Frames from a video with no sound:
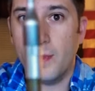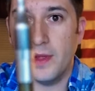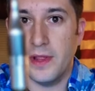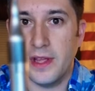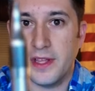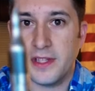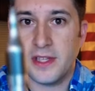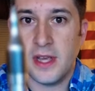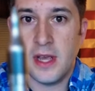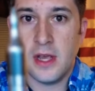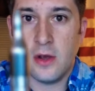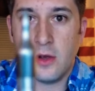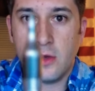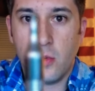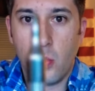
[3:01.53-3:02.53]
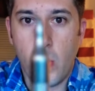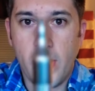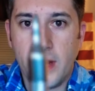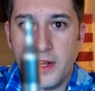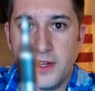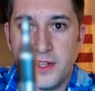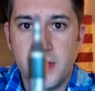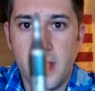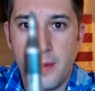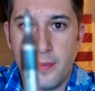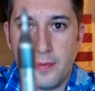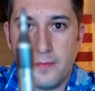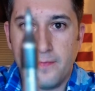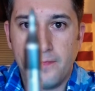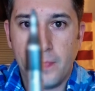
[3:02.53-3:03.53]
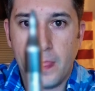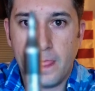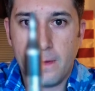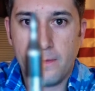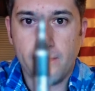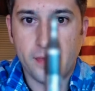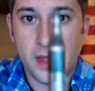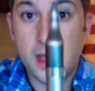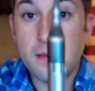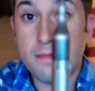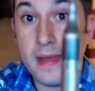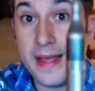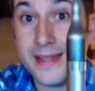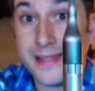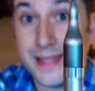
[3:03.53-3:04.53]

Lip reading: me this weighted tip. It makes